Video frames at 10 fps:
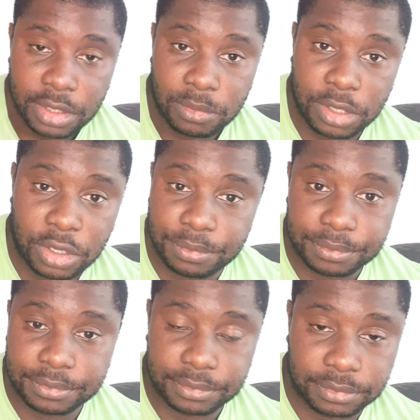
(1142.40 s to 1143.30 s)
Well,
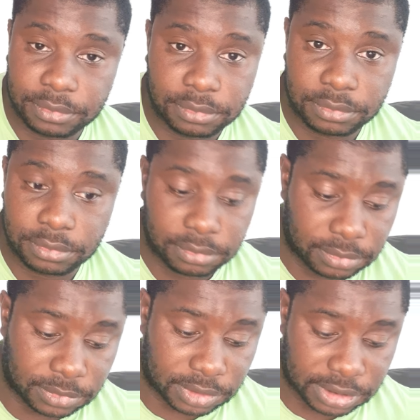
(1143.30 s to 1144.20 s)

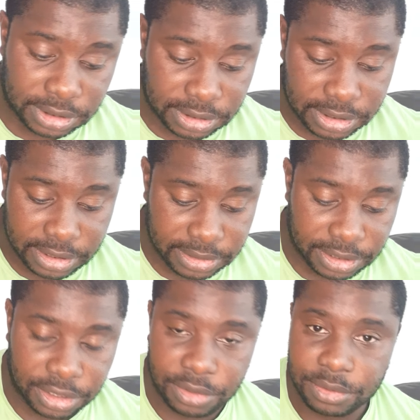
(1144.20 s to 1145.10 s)
this is it,
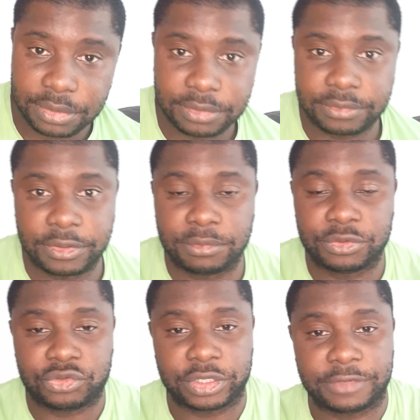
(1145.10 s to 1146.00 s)
Real
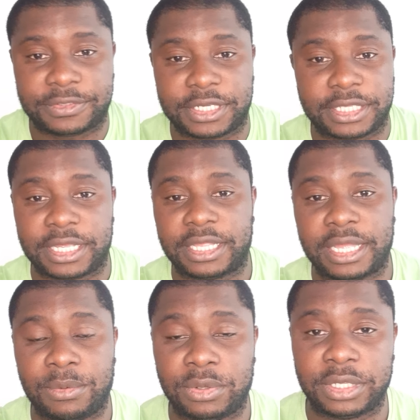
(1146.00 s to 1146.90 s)
Madrid have said that
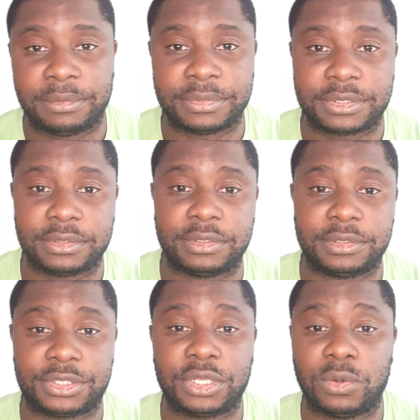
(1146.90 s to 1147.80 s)
they want him
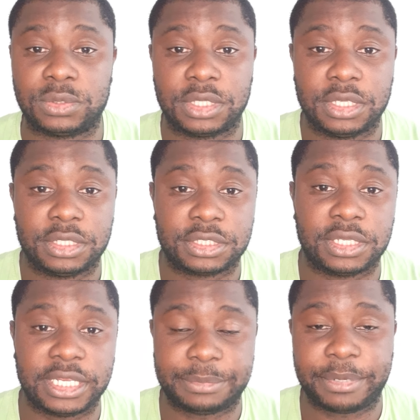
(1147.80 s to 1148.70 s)
sold. So
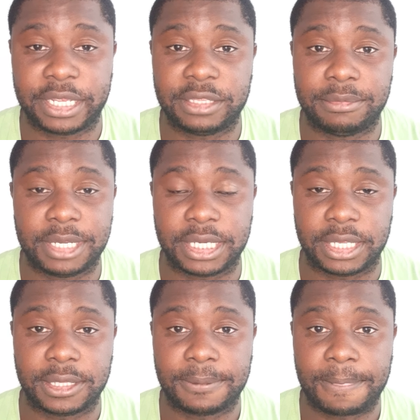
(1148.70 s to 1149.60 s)
let's pay the
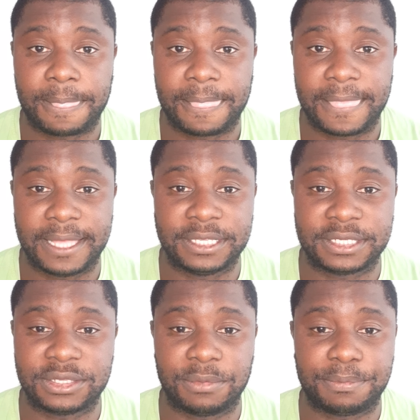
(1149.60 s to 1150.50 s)
money and
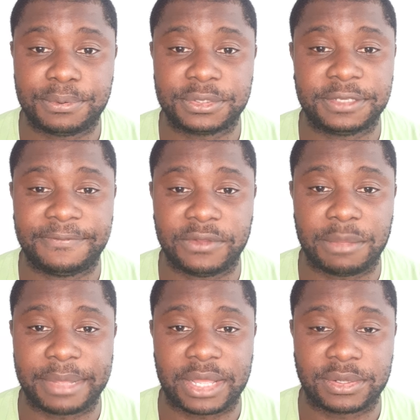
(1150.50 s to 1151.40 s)
let's not pussyfoot
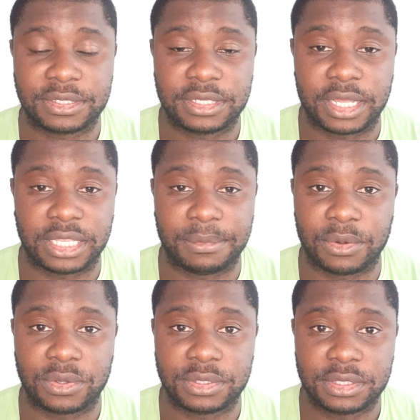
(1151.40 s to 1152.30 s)
about
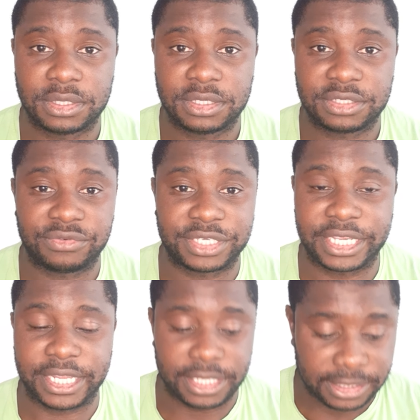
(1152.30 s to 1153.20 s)
anymore. It's
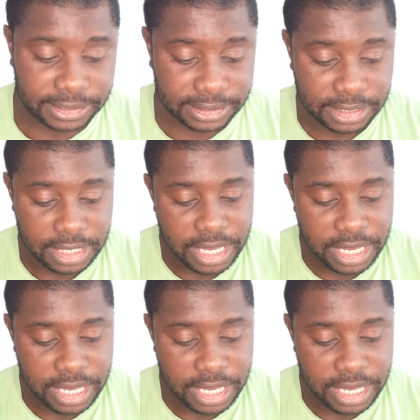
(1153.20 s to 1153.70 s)
ridiculous.